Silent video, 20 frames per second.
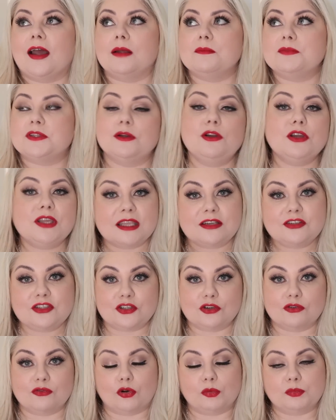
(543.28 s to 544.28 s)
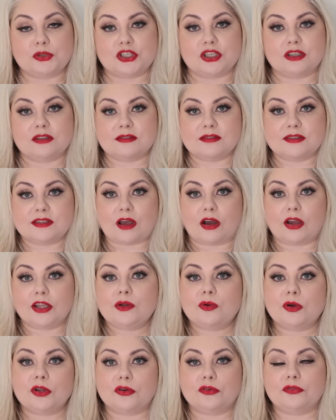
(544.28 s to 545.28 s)
So look into your options. I
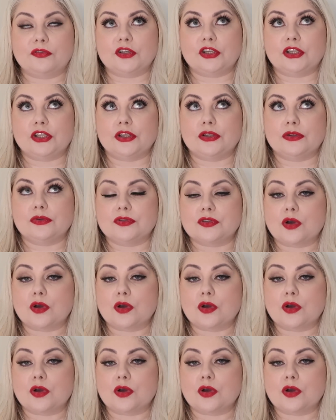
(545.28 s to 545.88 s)
quite often use